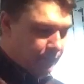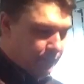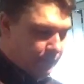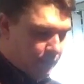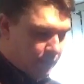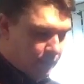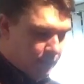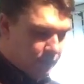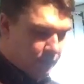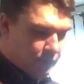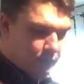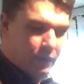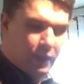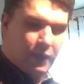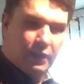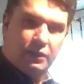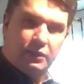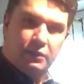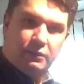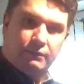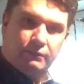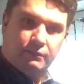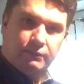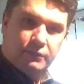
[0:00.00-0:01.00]
It is quite
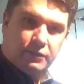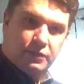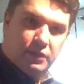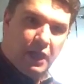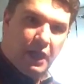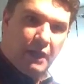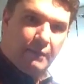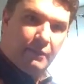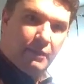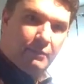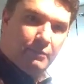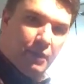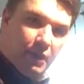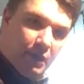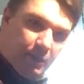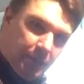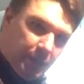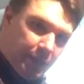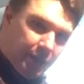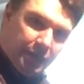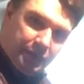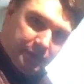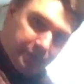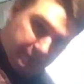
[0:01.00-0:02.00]
slimy, but I'm
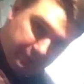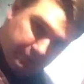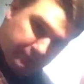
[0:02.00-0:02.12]
not gonna